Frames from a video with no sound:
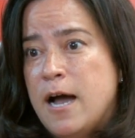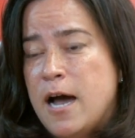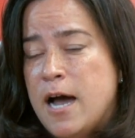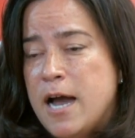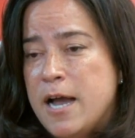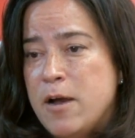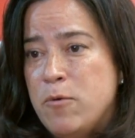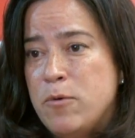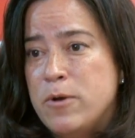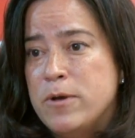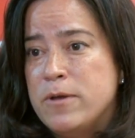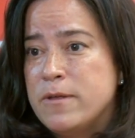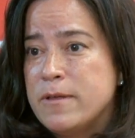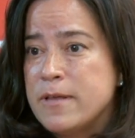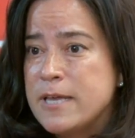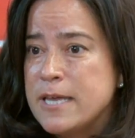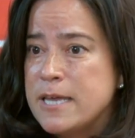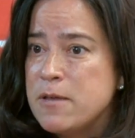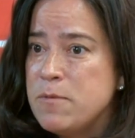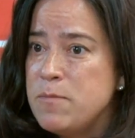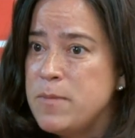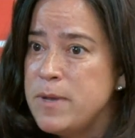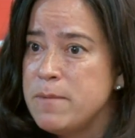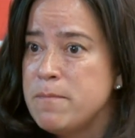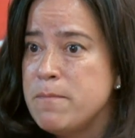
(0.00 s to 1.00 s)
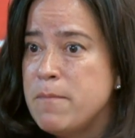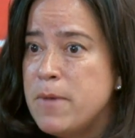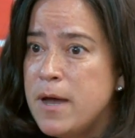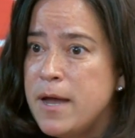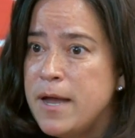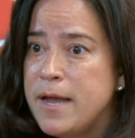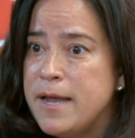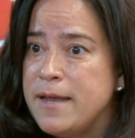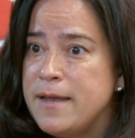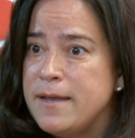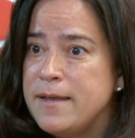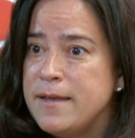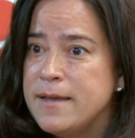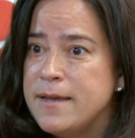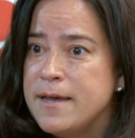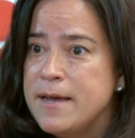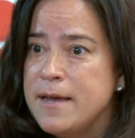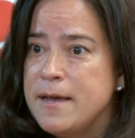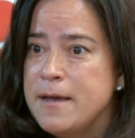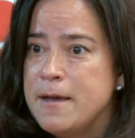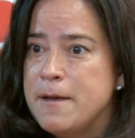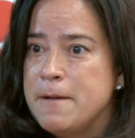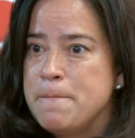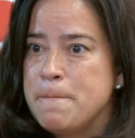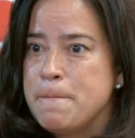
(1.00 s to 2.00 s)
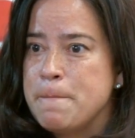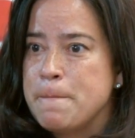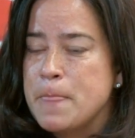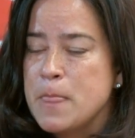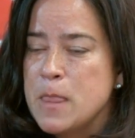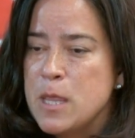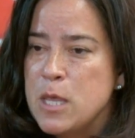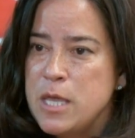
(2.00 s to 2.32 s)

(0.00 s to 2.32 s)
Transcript: I will commit my